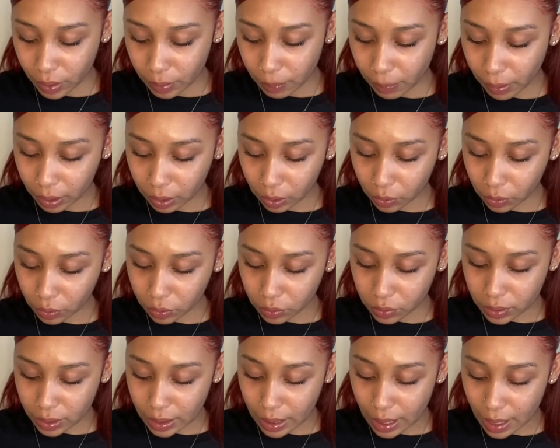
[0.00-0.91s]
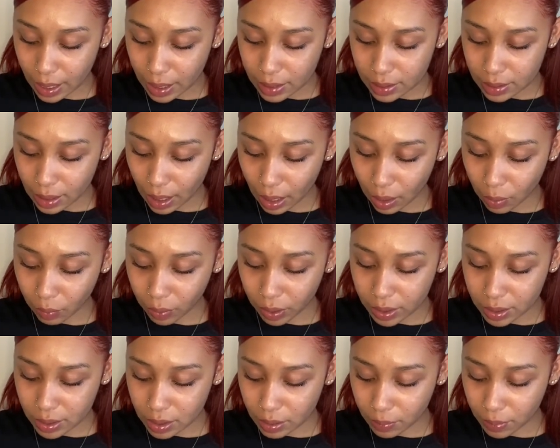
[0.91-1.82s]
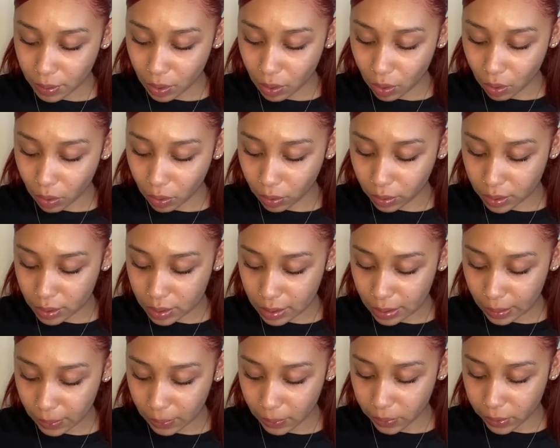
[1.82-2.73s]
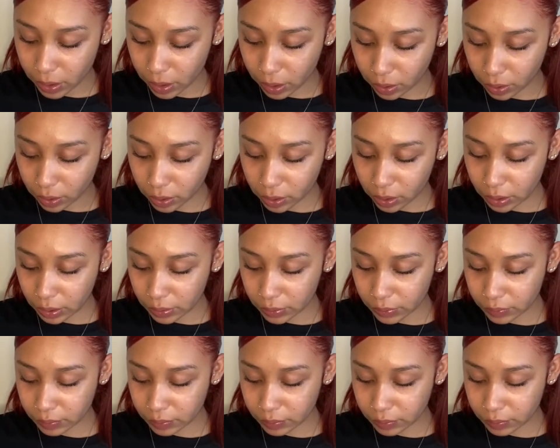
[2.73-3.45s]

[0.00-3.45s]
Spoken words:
little desk, I want it to be all the same color.